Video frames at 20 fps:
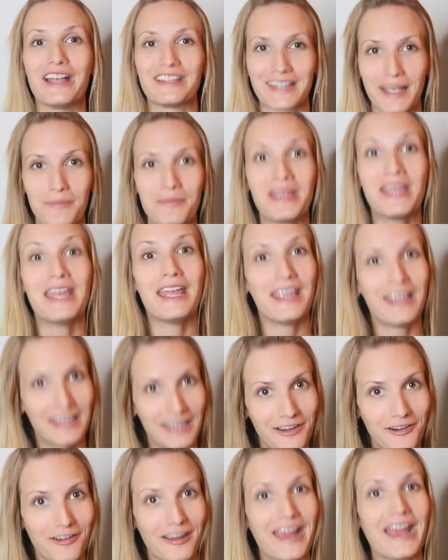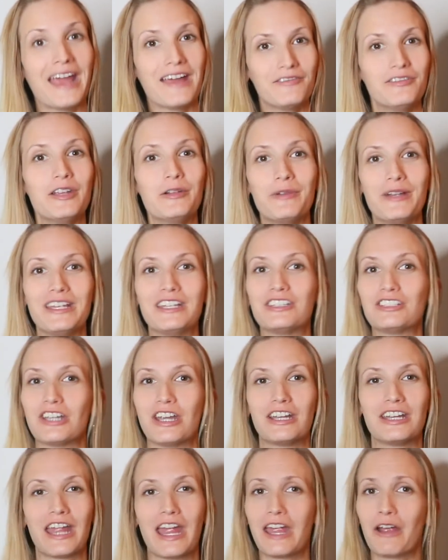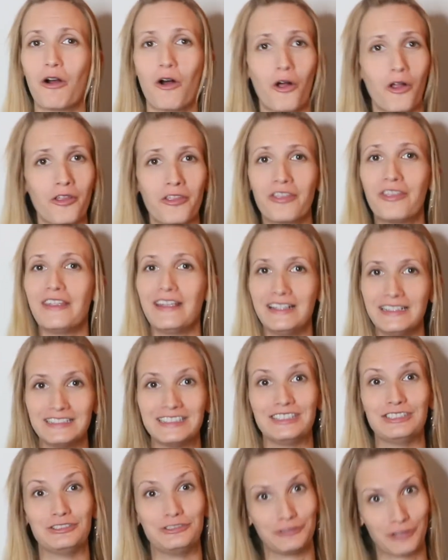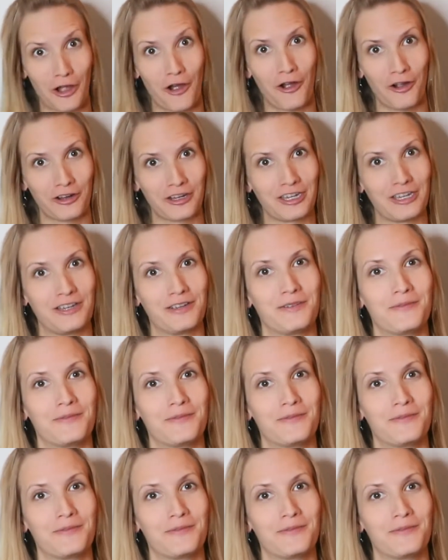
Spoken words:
as I'm here every week sharing all things dog.